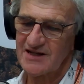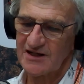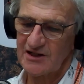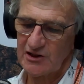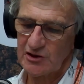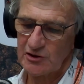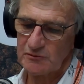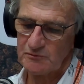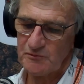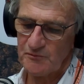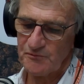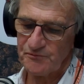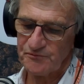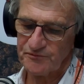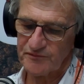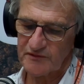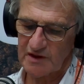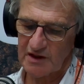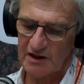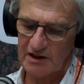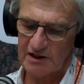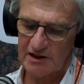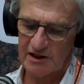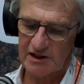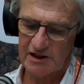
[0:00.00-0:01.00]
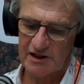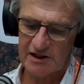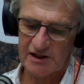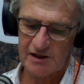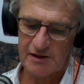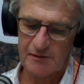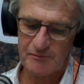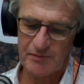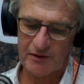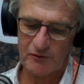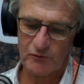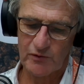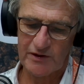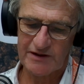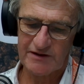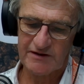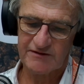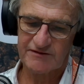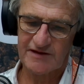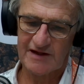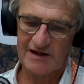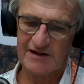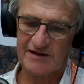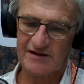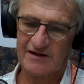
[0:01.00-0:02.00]
But we
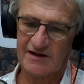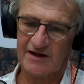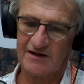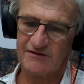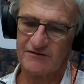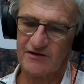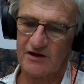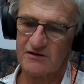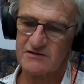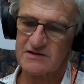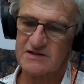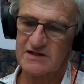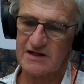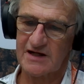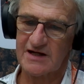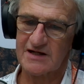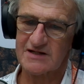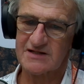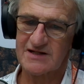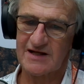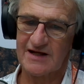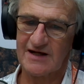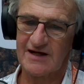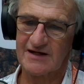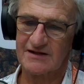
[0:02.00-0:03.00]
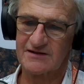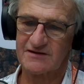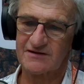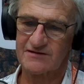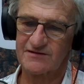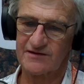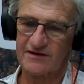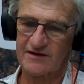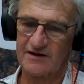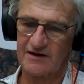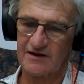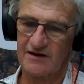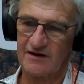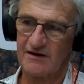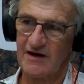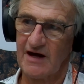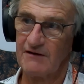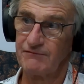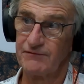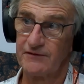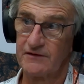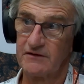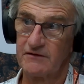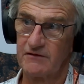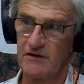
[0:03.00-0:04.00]
then, in those days, had
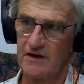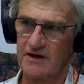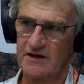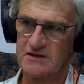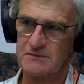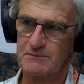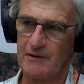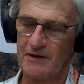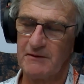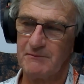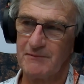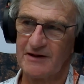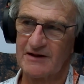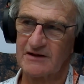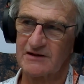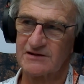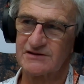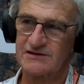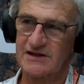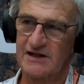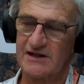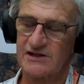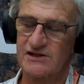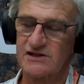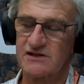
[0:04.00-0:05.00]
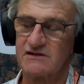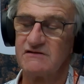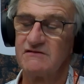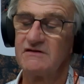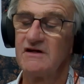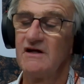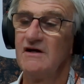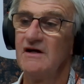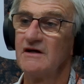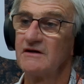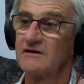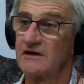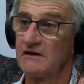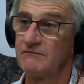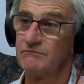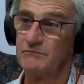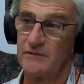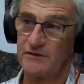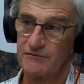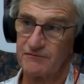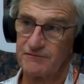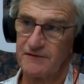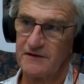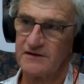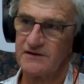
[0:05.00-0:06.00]
Efford Experimental Station,
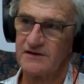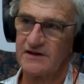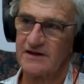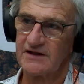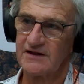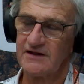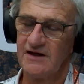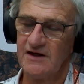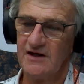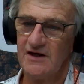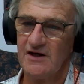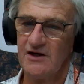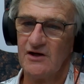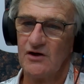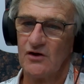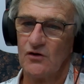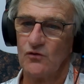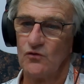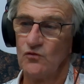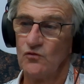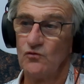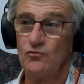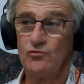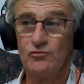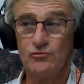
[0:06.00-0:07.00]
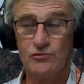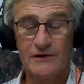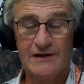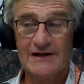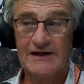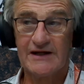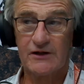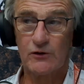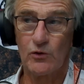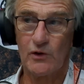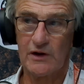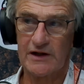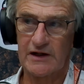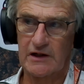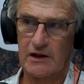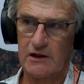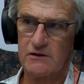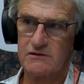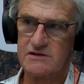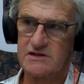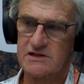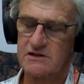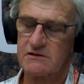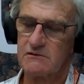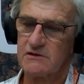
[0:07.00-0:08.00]
government funded, really quite
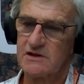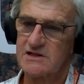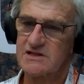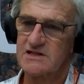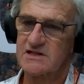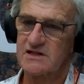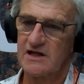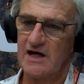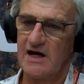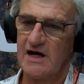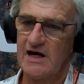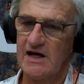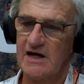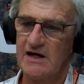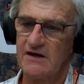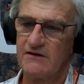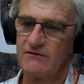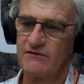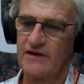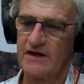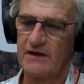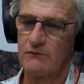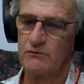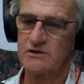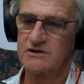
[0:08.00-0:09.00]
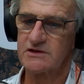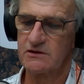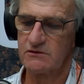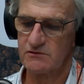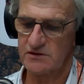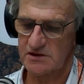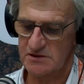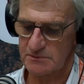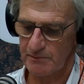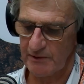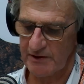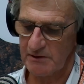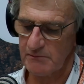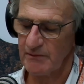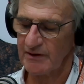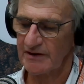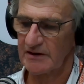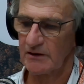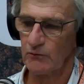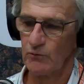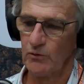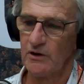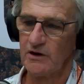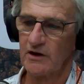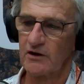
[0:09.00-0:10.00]
close to us, and they would do
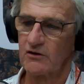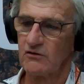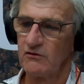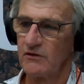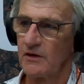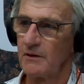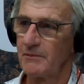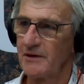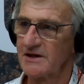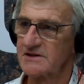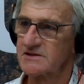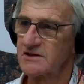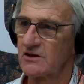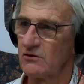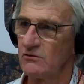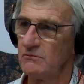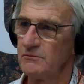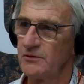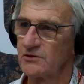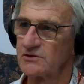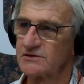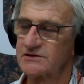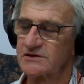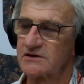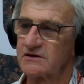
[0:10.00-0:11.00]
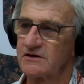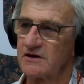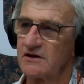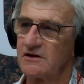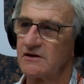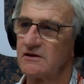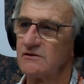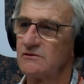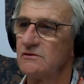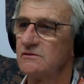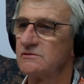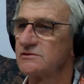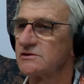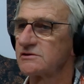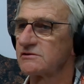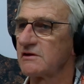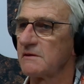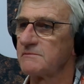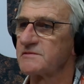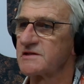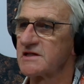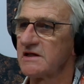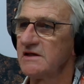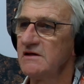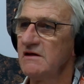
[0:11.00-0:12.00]
experimental work on the best compost to grow
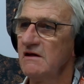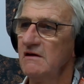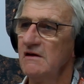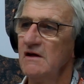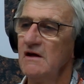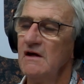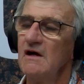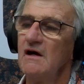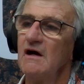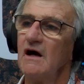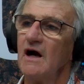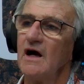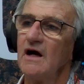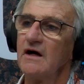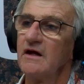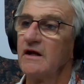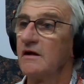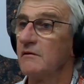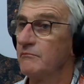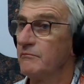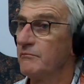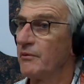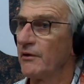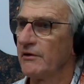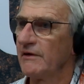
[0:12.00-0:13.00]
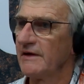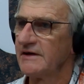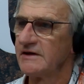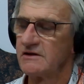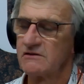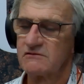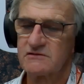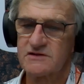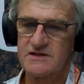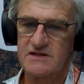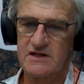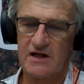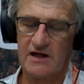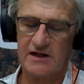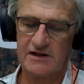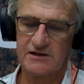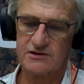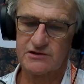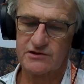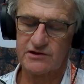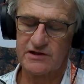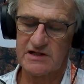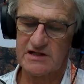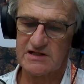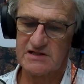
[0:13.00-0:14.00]
shrubs in, and perennials and
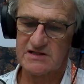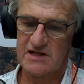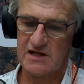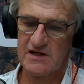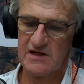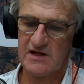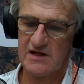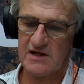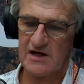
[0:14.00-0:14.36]
trees.